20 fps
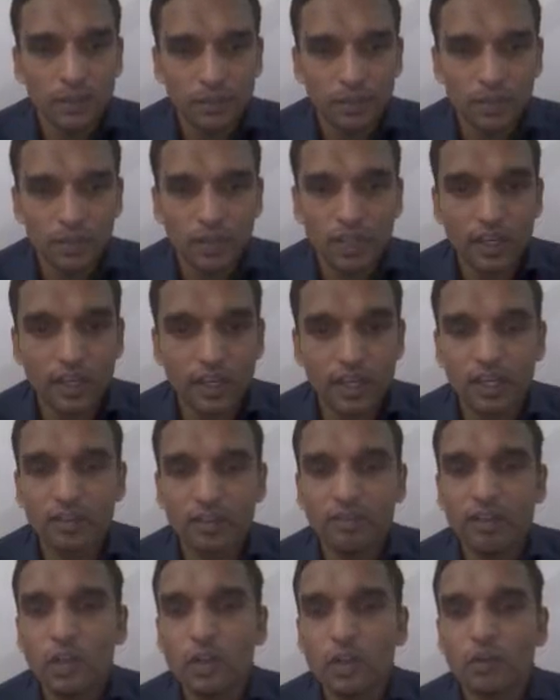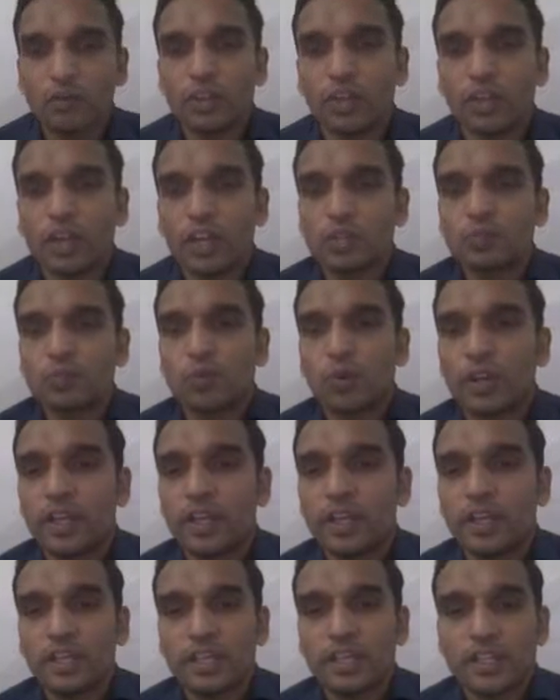the return value of the
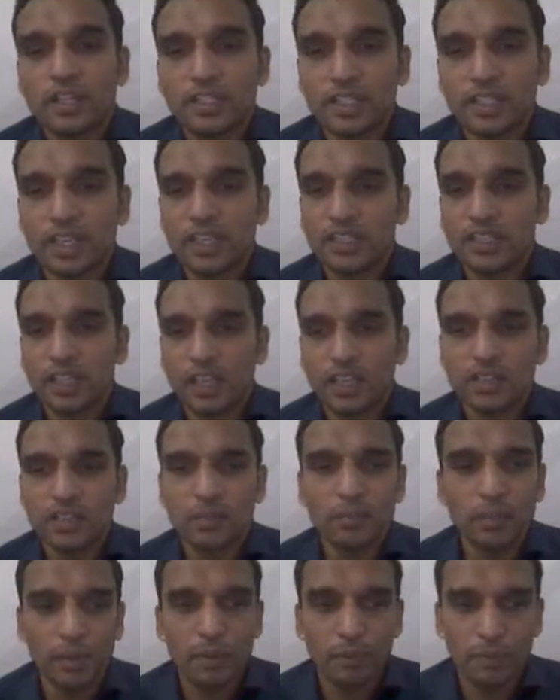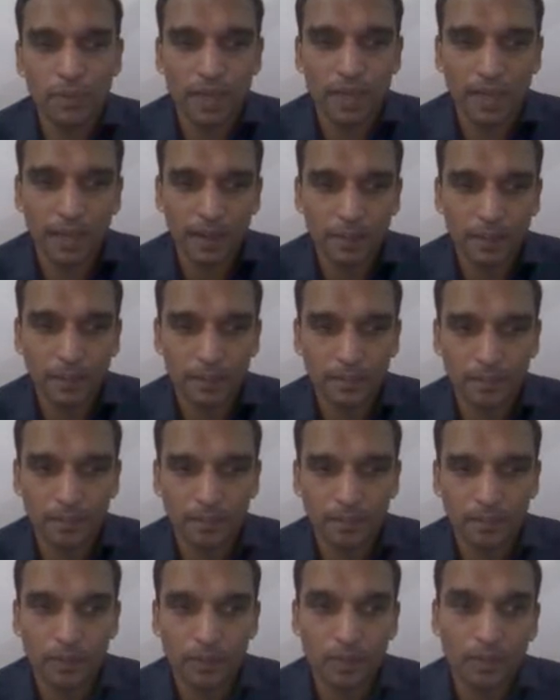corresponding sig set jump API
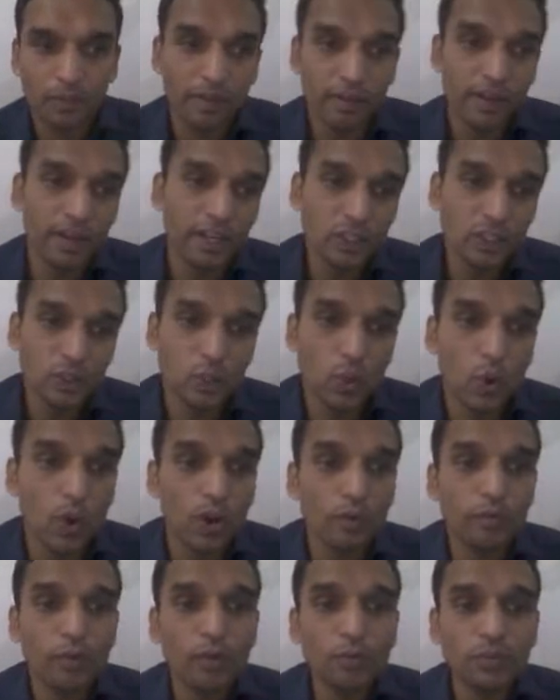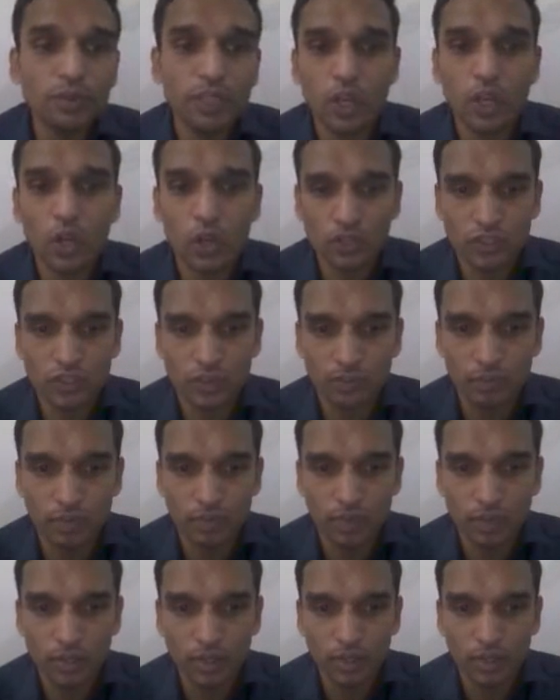when it is called from signal long jump
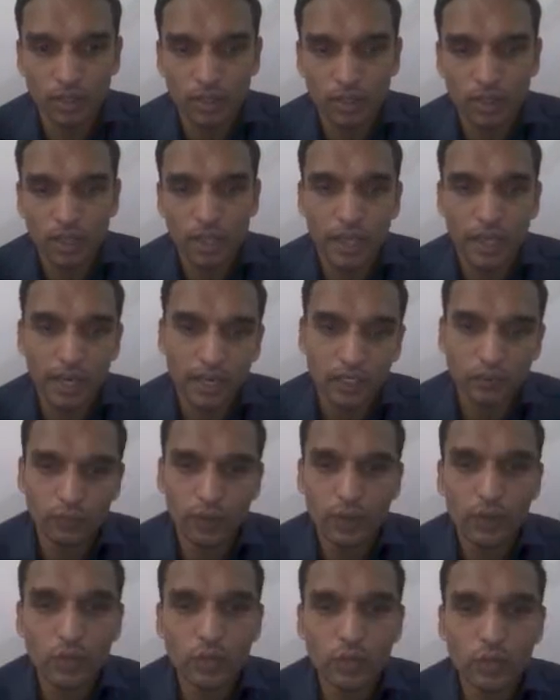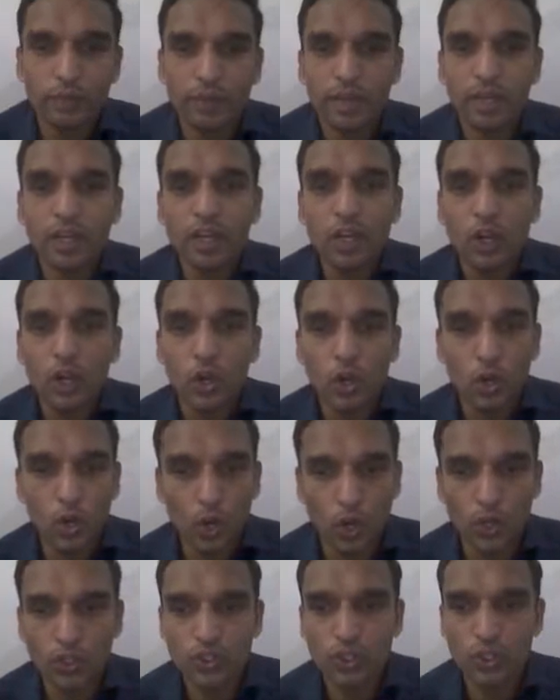and its value should be a
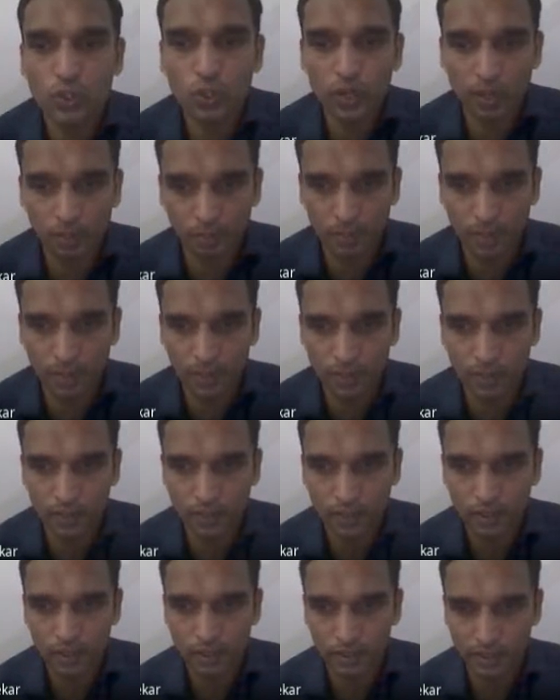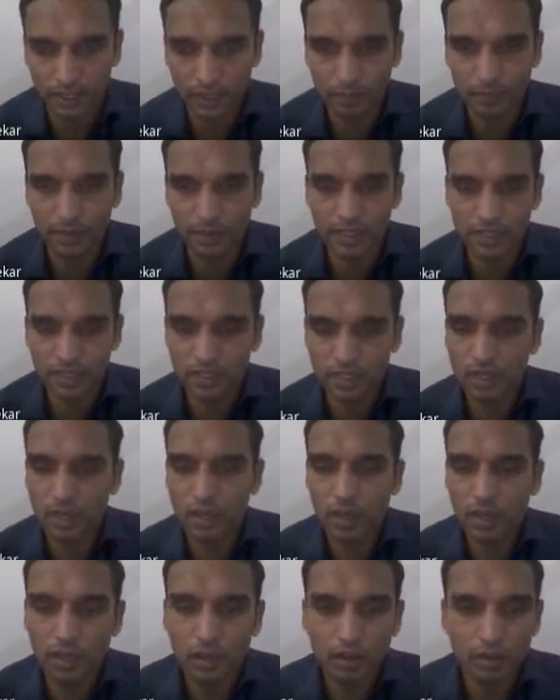non-zero number. That means
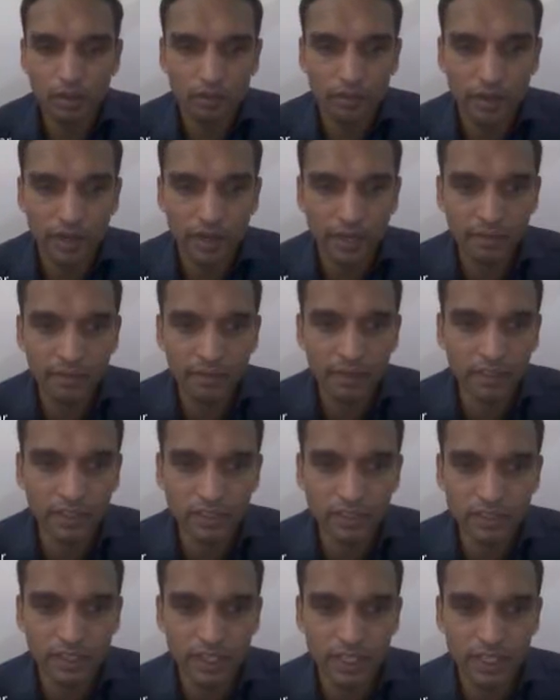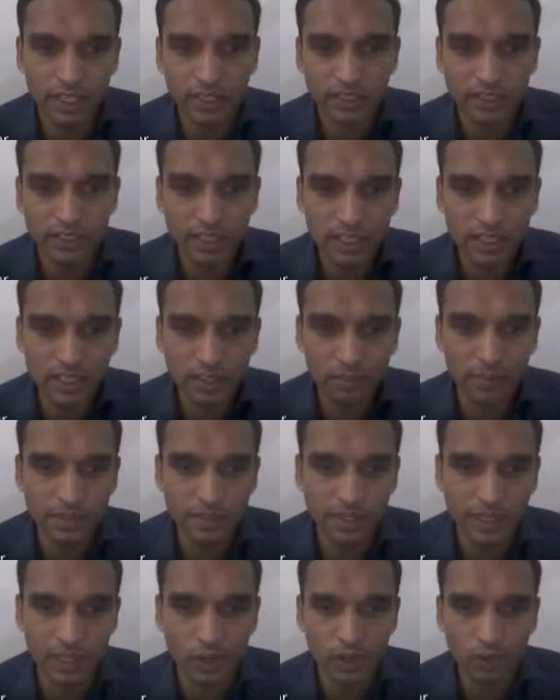whenever the sig set jump is
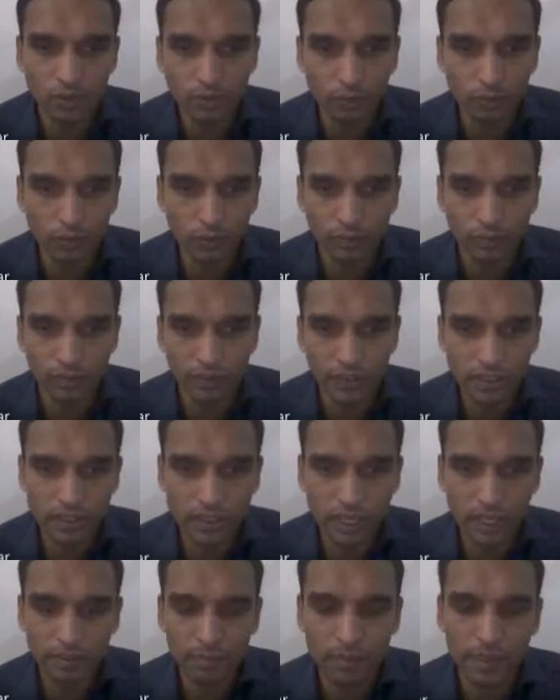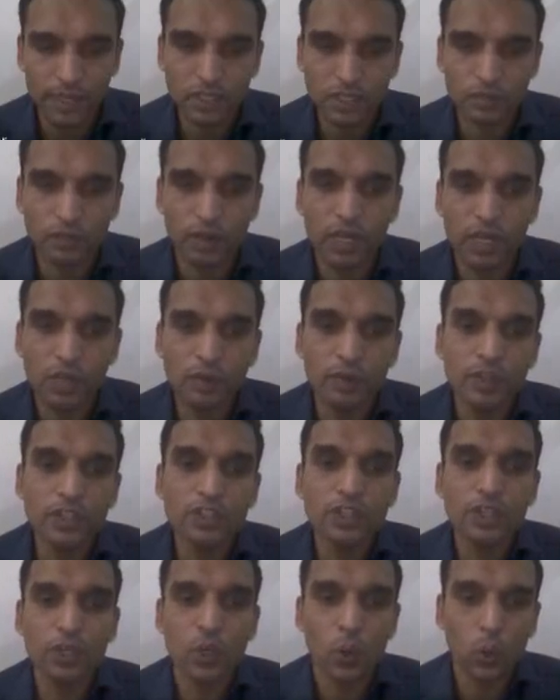encountered for the first time, its value is
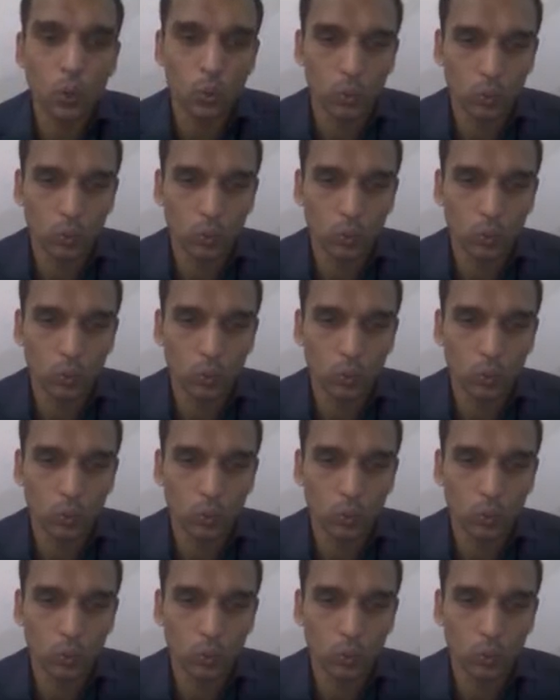zero.